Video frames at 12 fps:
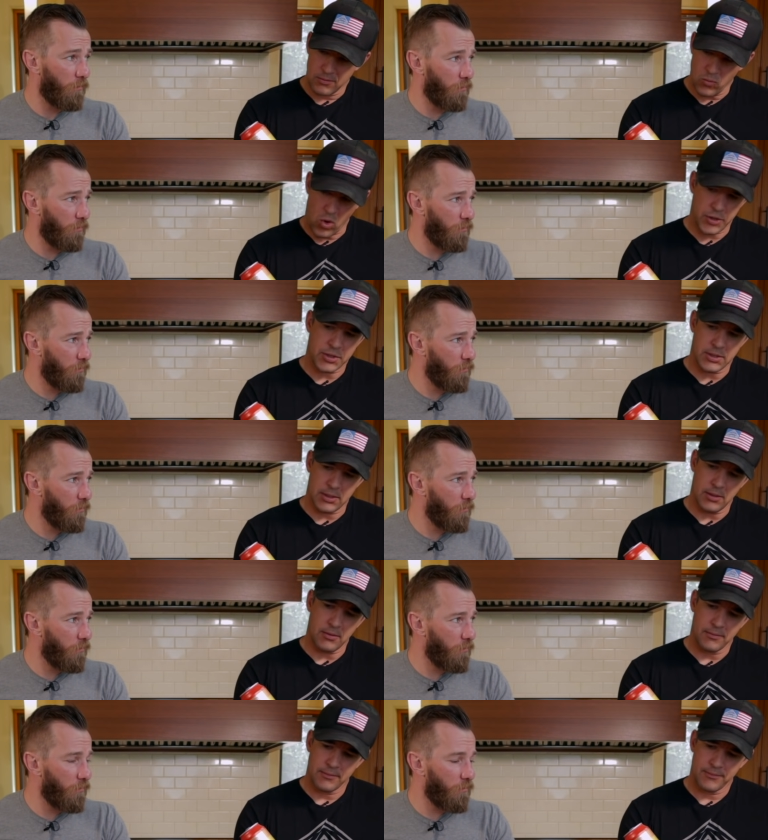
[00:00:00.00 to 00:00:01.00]

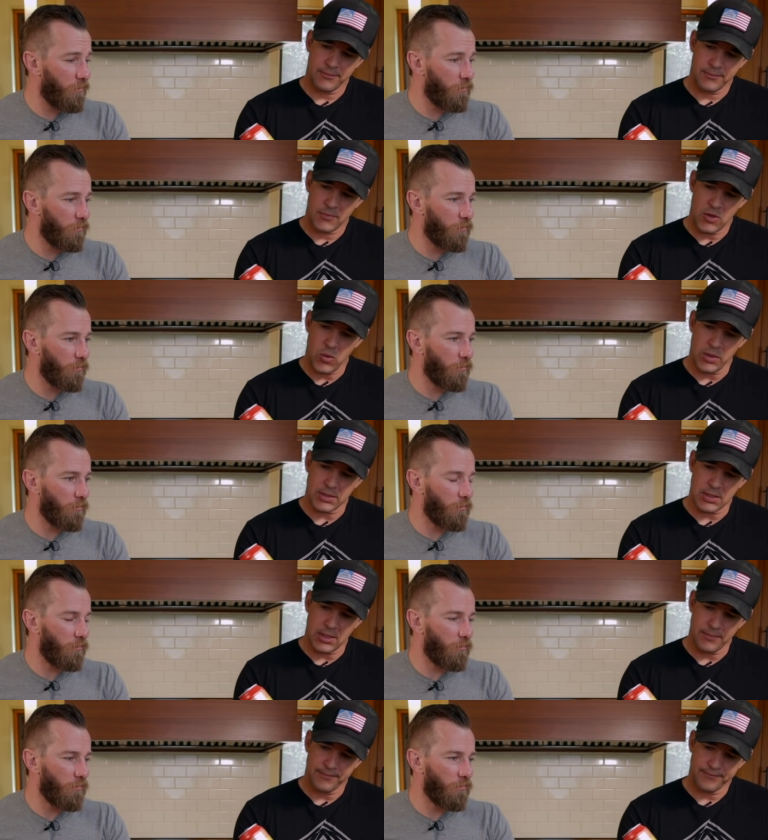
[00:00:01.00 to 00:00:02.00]
Speaker 1: Washington, U S
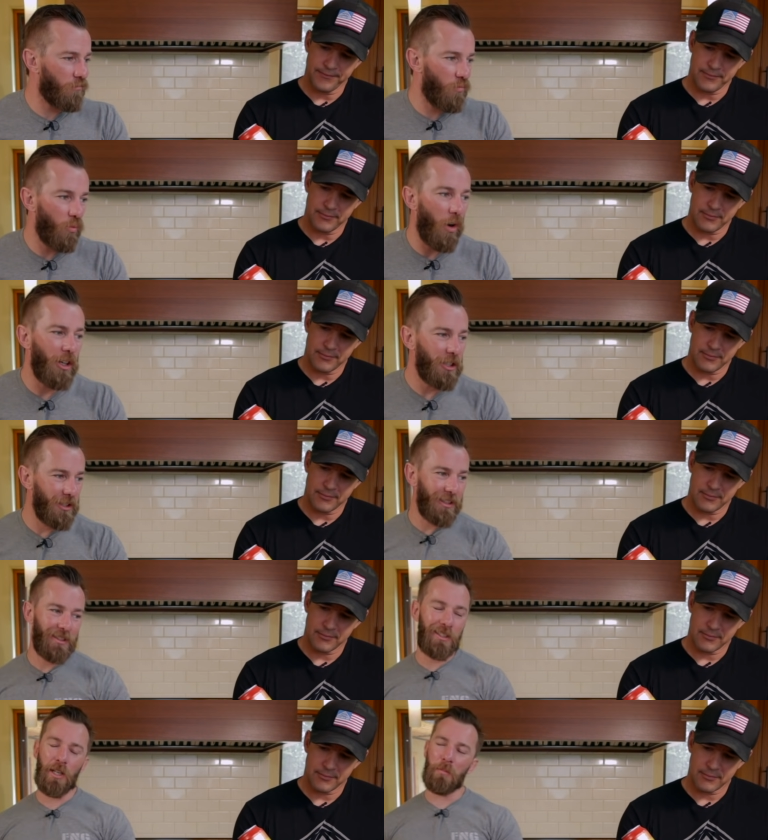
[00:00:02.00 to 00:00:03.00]
A.
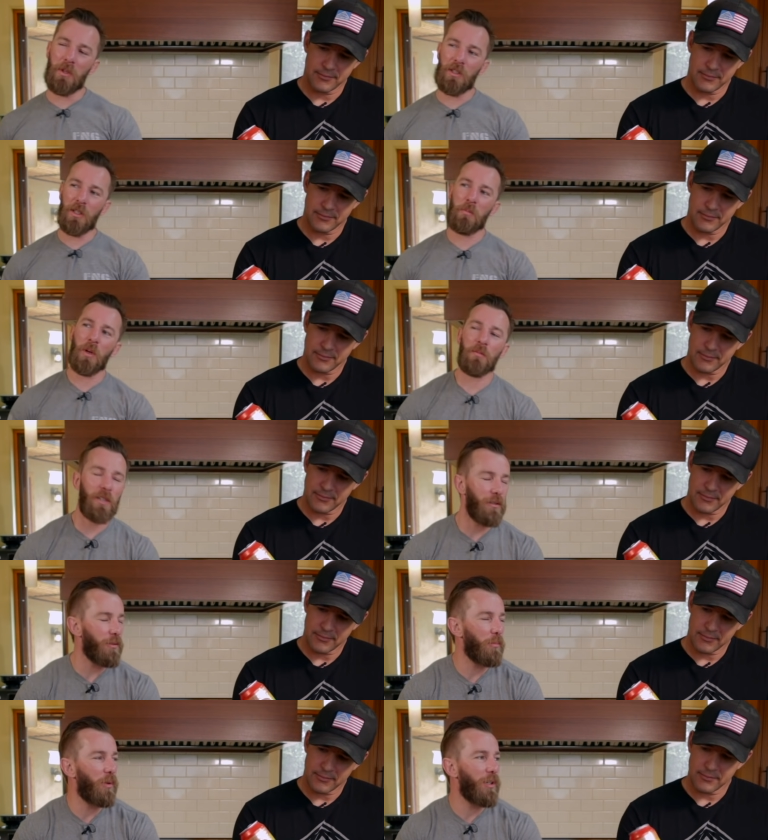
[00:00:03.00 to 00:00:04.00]
Speaker 2: Washington typically pumps
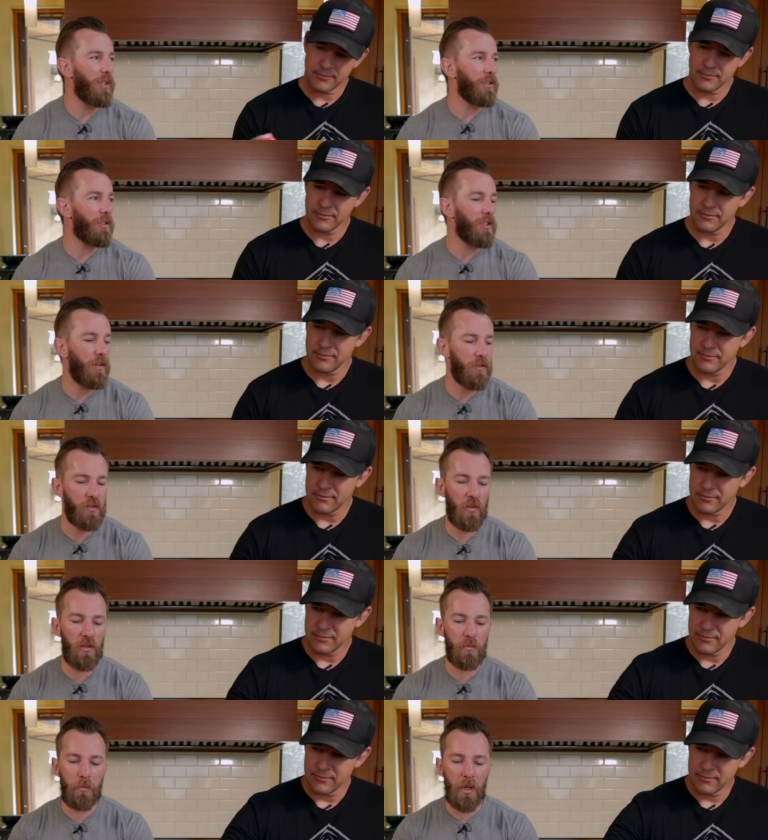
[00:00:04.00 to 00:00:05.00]
out some pretty good stuff as far
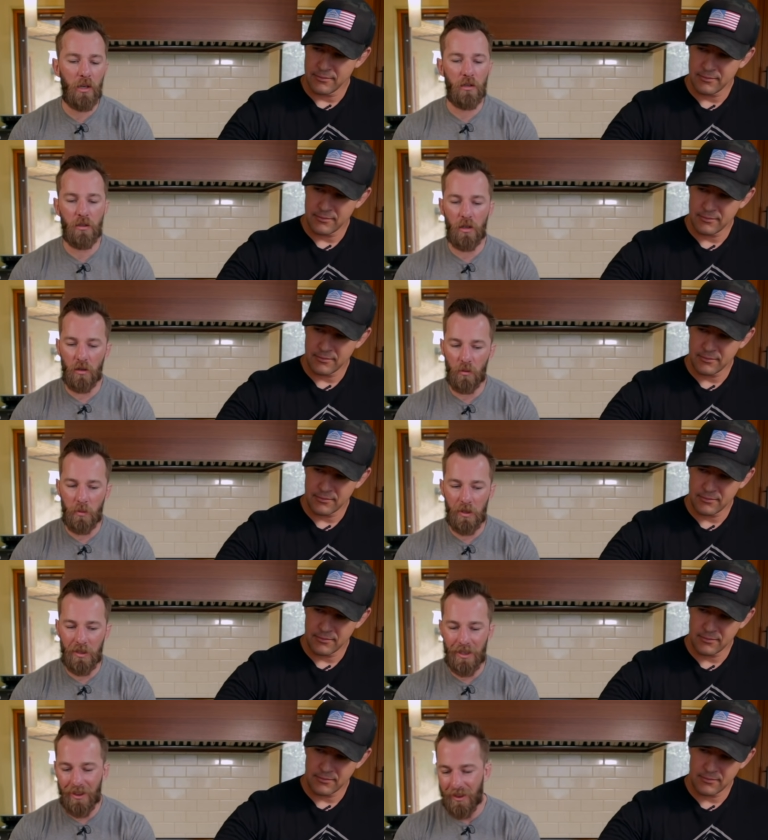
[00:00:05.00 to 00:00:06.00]
as beers go,
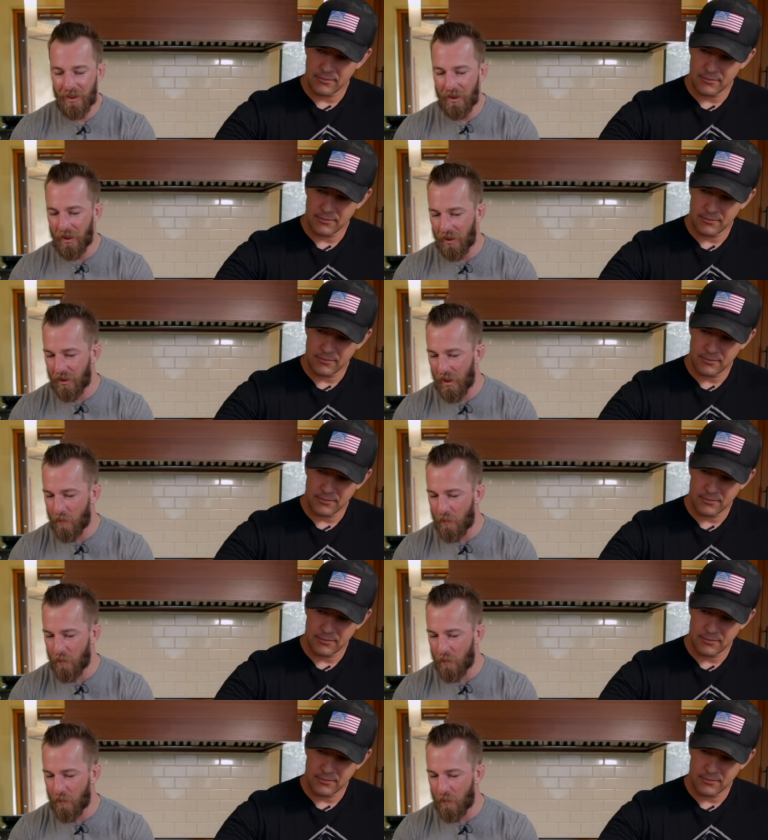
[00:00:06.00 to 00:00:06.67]
but I think they